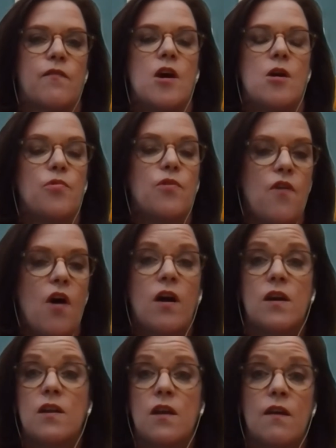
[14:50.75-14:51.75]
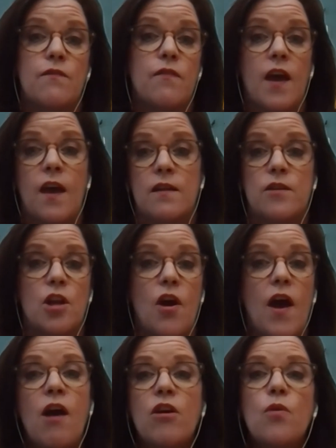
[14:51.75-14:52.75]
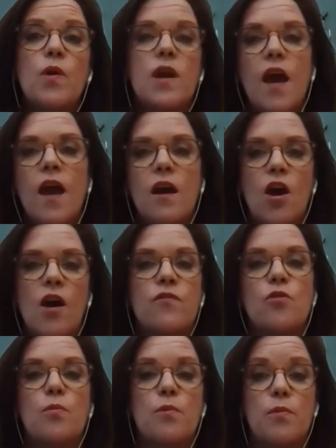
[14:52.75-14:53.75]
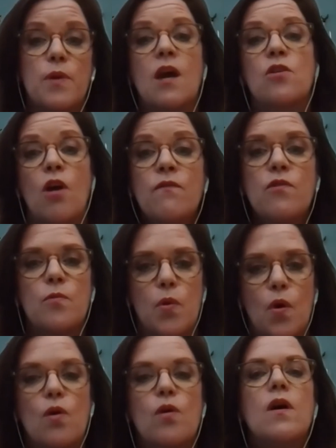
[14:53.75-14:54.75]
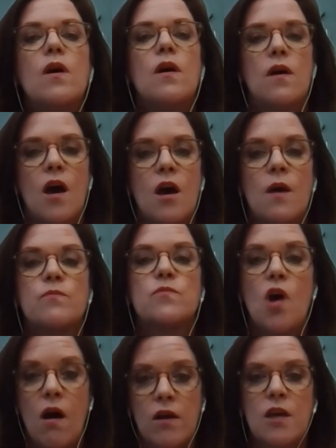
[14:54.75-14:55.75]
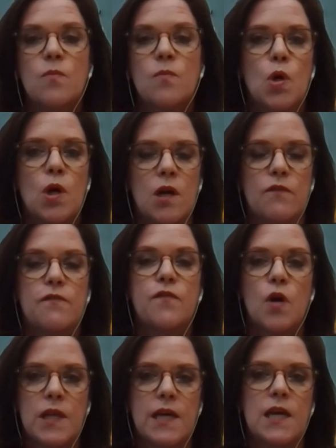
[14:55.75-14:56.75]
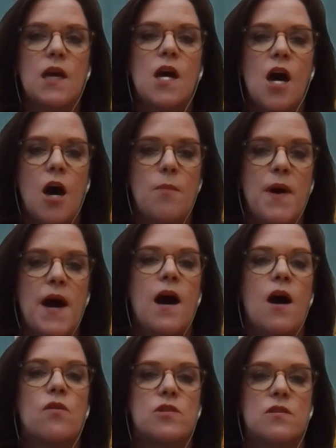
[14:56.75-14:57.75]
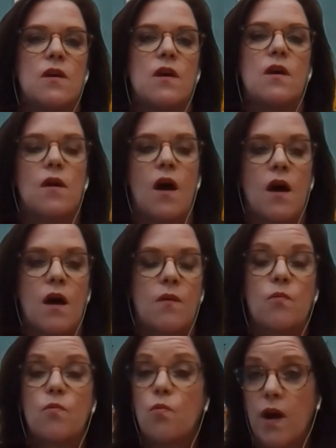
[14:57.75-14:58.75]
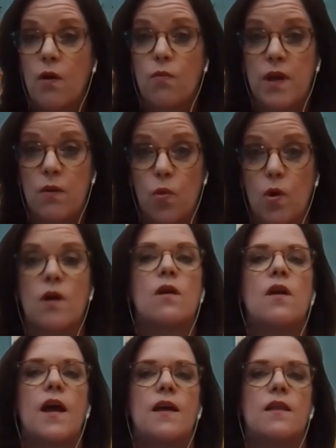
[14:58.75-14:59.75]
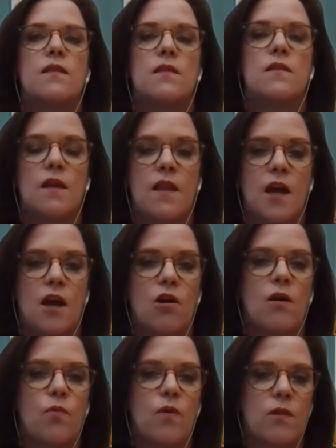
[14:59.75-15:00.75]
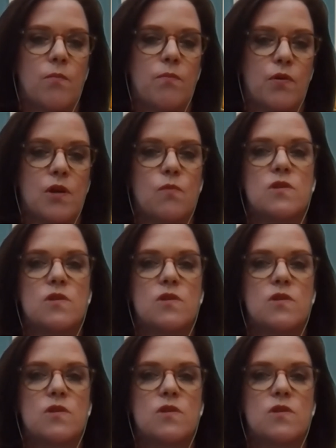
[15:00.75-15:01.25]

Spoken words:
provocative, and, you know, how can we get comfortable being uncomfortable, talking more fully about where we were in the era when the building was